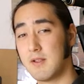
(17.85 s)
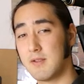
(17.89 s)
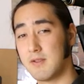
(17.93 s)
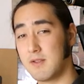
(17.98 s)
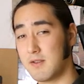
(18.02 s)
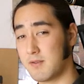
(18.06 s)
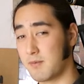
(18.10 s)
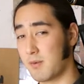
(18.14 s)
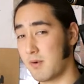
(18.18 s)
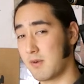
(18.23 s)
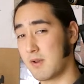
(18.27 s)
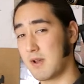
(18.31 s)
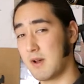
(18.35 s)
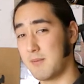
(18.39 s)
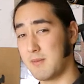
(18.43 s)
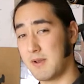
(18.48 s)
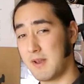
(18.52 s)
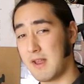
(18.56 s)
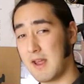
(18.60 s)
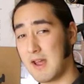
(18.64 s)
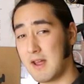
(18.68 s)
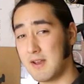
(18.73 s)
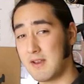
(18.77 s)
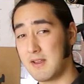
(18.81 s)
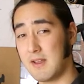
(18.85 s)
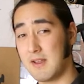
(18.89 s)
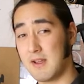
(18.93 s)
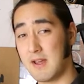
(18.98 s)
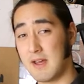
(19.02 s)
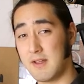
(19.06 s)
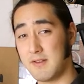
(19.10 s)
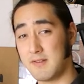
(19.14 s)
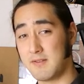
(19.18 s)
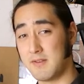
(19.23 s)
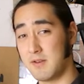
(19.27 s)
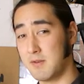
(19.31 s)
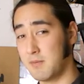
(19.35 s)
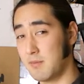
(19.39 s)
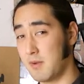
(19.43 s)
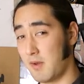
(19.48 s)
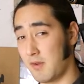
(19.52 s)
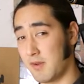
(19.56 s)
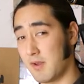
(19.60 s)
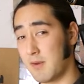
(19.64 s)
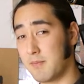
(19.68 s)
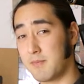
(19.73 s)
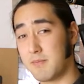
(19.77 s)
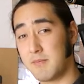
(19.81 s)
These will come in handy as you
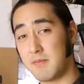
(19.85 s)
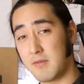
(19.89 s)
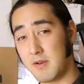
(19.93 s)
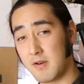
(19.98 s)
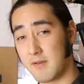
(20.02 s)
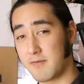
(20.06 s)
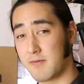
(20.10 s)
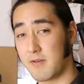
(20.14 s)
build up your